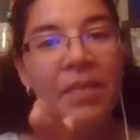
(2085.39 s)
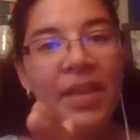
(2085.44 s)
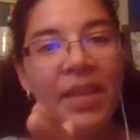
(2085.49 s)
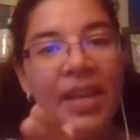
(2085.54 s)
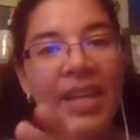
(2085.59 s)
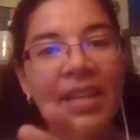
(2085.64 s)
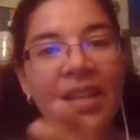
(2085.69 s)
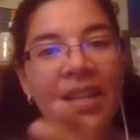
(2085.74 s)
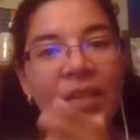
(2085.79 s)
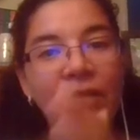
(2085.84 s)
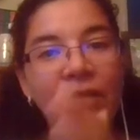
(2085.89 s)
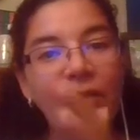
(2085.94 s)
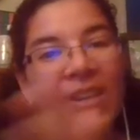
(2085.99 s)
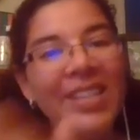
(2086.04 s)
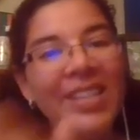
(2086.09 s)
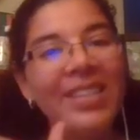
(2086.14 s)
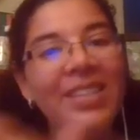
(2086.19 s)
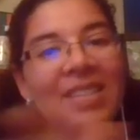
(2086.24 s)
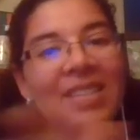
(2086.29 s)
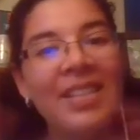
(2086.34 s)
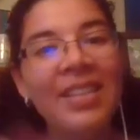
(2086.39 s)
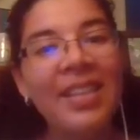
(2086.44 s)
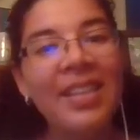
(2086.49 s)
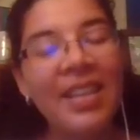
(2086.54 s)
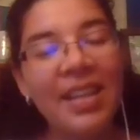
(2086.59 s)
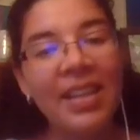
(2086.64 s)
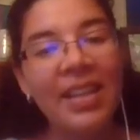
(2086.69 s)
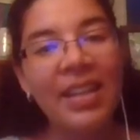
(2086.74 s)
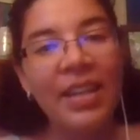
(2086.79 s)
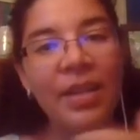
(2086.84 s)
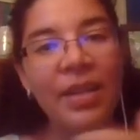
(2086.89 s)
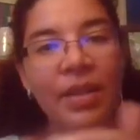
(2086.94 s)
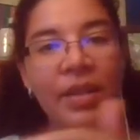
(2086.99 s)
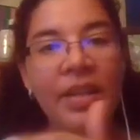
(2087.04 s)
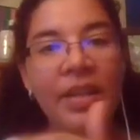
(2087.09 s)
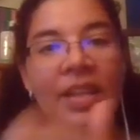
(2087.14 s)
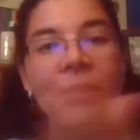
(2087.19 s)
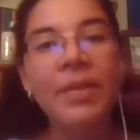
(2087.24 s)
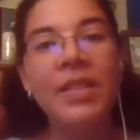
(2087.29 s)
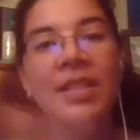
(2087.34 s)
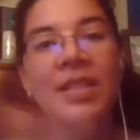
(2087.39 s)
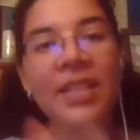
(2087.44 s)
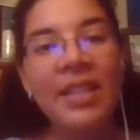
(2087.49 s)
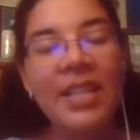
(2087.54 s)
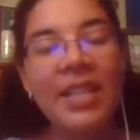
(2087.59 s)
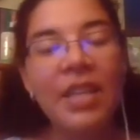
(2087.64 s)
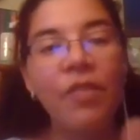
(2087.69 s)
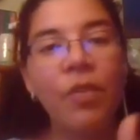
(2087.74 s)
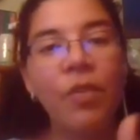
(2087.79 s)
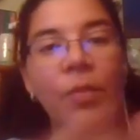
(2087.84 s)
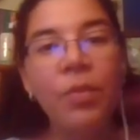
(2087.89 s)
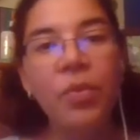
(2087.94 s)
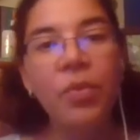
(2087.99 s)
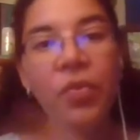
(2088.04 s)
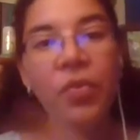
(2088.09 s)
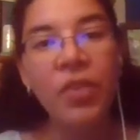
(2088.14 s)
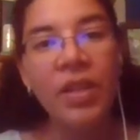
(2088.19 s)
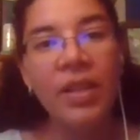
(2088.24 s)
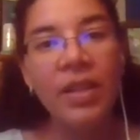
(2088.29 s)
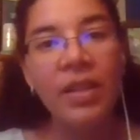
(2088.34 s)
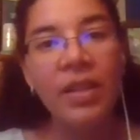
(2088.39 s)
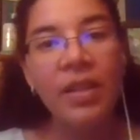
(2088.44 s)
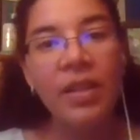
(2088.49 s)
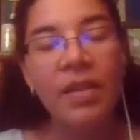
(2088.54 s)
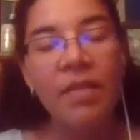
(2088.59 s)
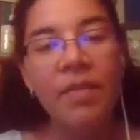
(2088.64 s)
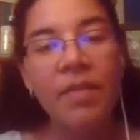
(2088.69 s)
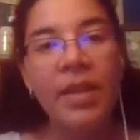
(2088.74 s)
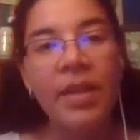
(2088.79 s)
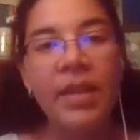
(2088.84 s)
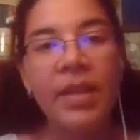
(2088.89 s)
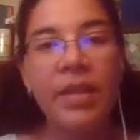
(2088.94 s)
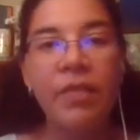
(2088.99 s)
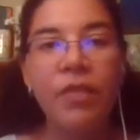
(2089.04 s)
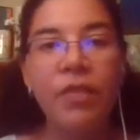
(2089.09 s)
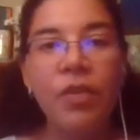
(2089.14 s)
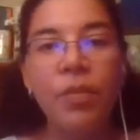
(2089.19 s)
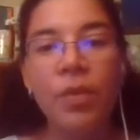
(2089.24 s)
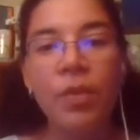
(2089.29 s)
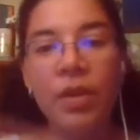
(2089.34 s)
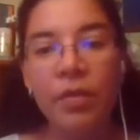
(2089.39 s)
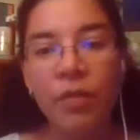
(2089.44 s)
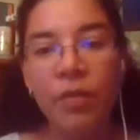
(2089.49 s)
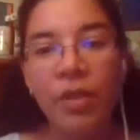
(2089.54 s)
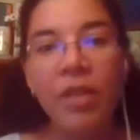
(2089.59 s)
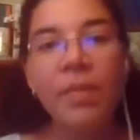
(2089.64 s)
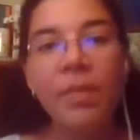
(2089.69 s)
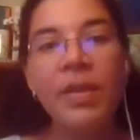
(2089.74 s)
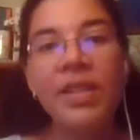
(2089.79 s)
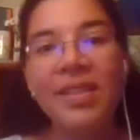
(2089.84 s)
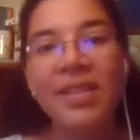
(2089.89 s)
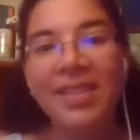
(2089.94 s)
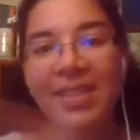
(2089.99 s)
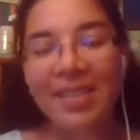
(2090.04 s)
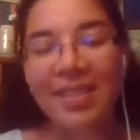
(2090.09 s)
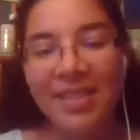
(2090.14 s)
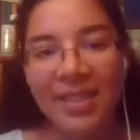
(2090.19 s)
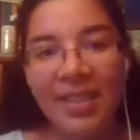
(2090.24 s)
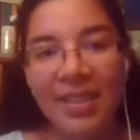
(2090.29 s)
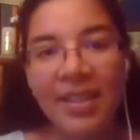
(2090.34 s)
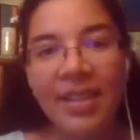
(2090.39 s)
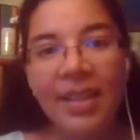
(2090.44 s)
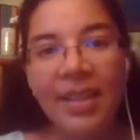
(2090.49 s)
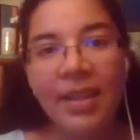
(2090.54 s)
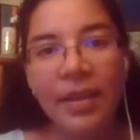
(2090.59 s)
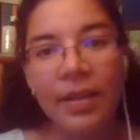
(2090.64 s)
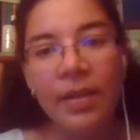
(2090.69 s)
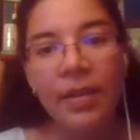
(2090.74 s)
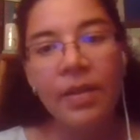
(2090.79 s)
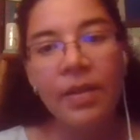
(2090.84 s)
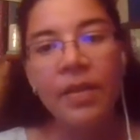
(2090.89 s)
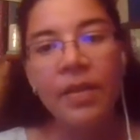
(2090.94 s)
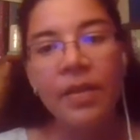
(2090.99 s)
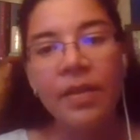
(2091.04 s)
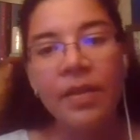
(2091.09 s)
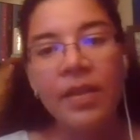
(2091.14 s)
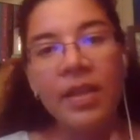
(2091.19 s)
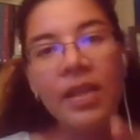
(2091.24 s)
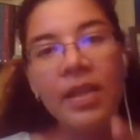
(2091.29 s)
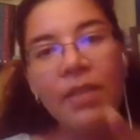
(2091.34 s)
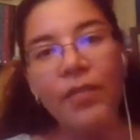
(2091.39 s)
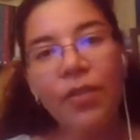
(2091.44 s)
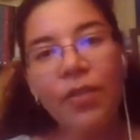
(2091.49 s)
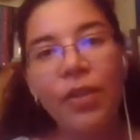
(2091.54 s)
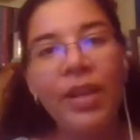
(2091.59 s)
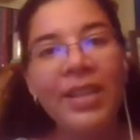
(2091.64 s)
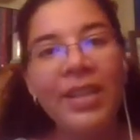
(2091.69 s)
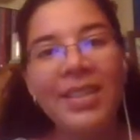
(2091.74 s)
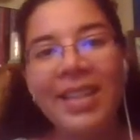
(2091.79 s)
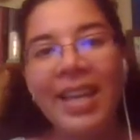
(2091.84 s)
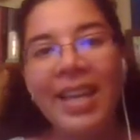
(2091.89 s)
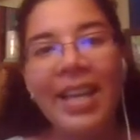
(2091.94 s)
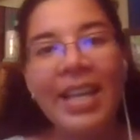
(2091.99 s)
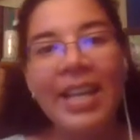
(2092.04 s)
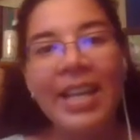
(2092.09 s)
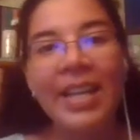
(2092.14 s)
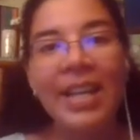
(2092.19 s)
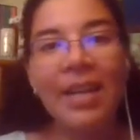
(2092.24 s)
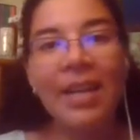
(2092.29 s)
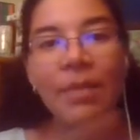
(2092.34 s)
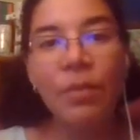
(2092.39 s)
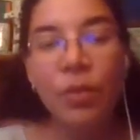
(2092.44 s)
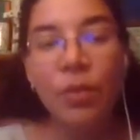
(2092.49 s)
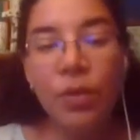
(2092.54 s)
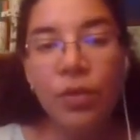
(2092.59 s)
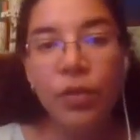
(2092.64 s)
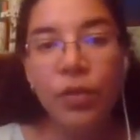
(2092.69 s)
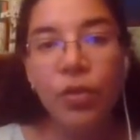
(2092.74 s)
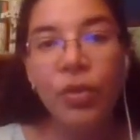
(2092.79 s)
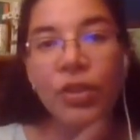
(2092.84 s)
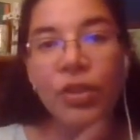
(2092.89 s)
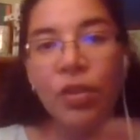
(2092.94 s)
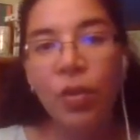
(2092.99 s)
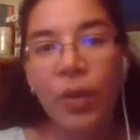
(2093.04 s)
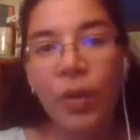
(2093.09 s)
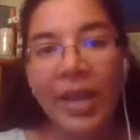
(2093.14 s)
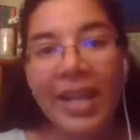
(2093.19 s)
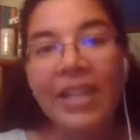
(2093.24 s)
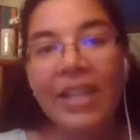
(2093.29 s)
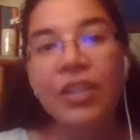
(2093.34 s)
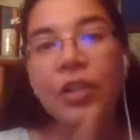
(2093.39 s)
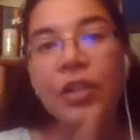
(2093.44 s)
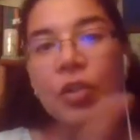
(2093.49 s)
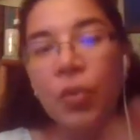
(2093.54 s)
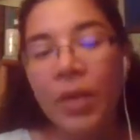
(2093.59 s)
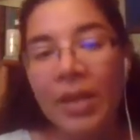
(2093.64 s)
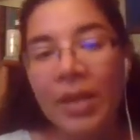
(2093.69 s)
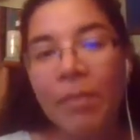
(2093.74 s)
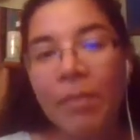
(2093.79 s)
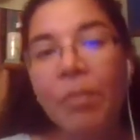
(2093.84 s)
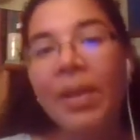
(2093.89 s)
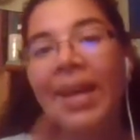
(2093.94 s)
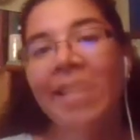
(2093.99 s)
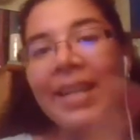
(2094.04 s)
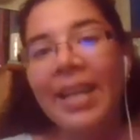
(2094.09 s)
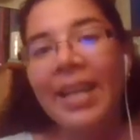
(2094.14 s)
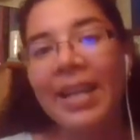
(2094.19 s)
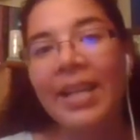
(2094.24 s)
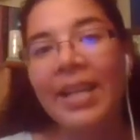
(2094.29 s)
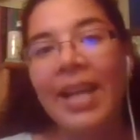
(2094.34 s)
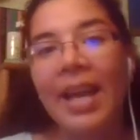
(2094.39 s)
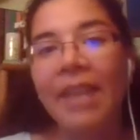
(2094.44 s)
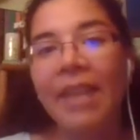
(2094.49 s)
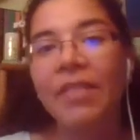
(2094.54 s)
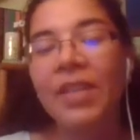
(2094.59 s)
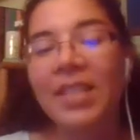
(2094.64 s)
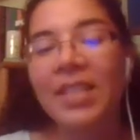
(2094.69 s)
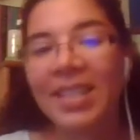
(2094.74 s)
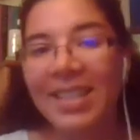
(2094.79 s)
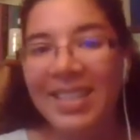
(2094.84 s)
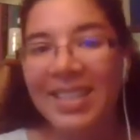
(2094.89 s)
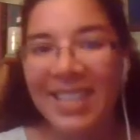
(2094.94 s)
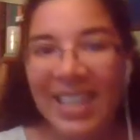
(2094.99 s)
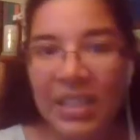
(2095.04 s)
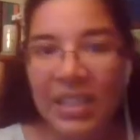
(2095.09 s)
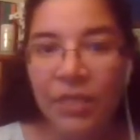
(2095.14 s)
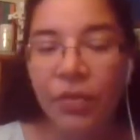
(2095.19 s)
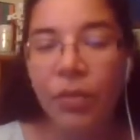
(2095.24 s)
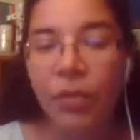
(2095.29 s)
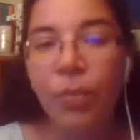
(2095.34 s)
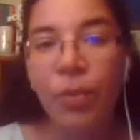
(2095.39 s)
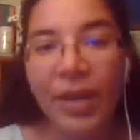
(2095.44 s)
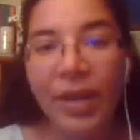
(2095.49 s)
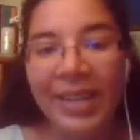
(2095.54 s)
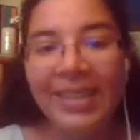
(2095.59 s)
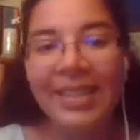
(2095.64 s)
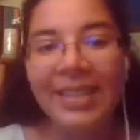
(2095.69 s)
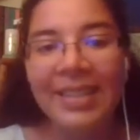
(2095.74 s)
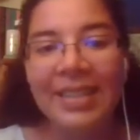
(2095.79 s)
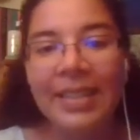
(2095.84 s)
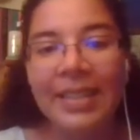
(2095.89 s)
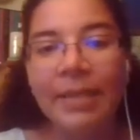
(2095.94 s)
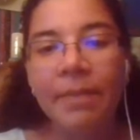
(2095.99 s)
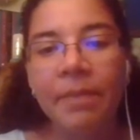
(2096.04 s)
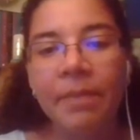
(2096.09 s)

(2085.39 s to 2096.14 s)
It freezes cilia. It inhibits cilia from moving. And if you inhibit the cilia, the fertilized egg cannot move to its location to implant and have a successful pregnancy.